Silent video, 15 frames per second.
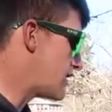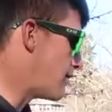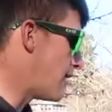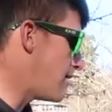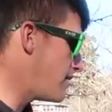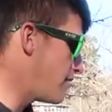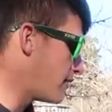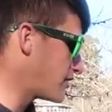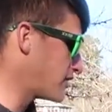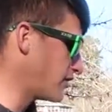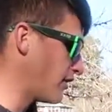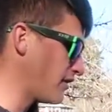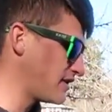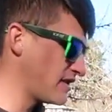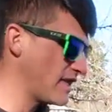I might be able to
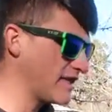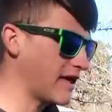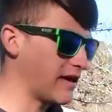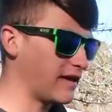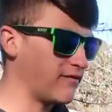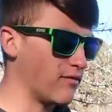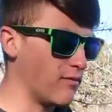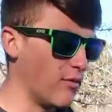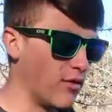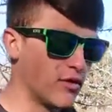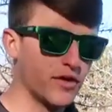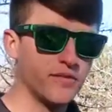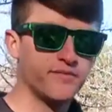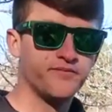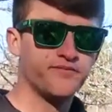slow this thing down even
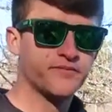more